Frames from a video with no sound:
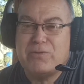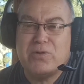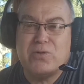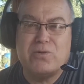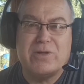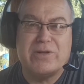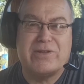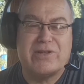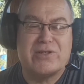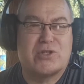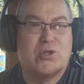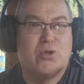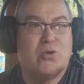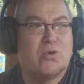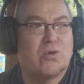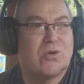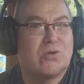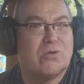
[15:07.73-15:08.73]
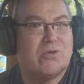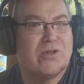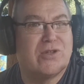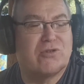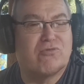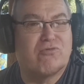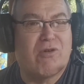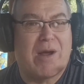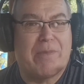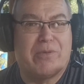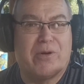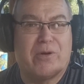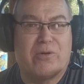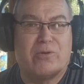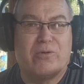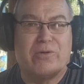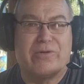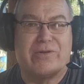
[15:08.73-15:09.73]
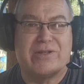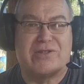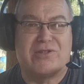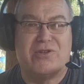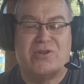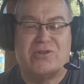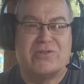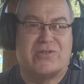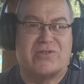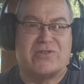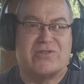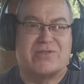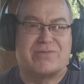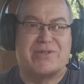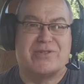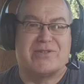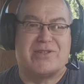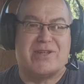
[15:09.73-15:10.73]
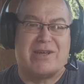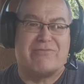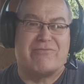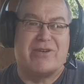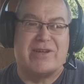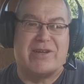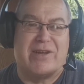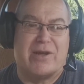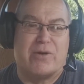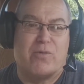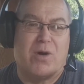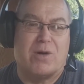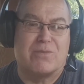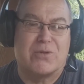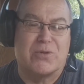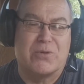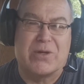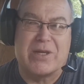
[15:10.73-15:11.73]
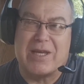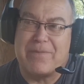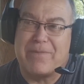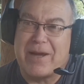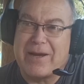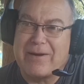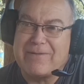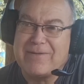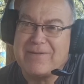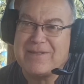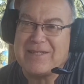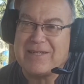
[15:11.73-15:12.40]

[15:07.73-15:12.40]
So with all of this talk and all this rabble and all this nonsense, because I don't really know what I'm talking about,